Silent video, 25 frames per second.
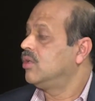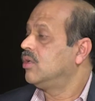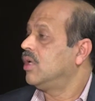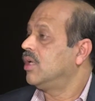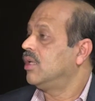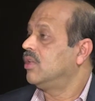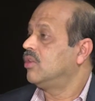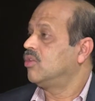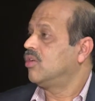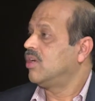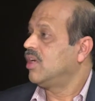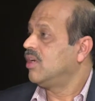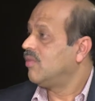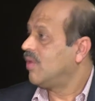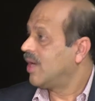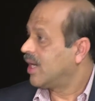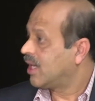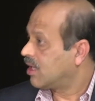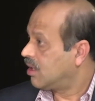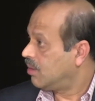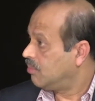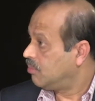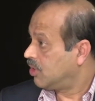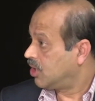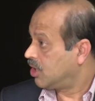in three-way
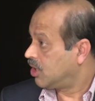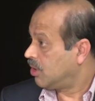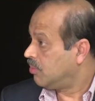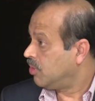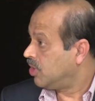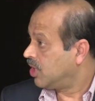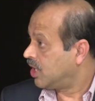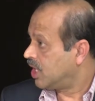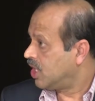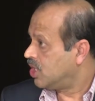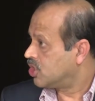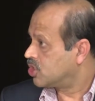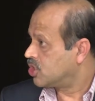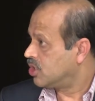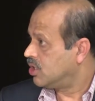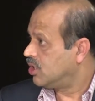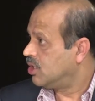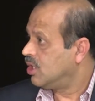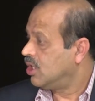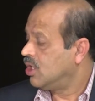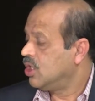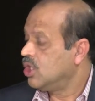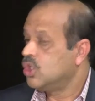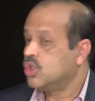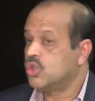communication
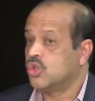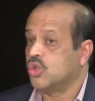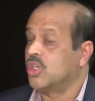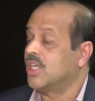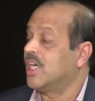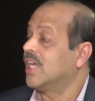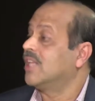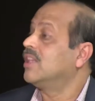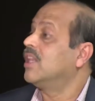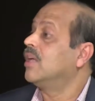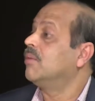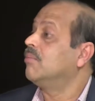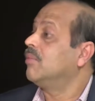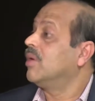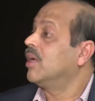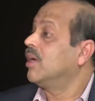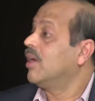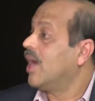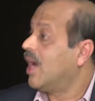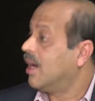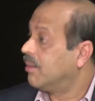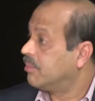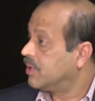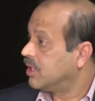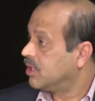to get them
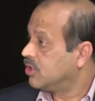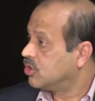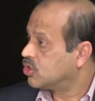adopted.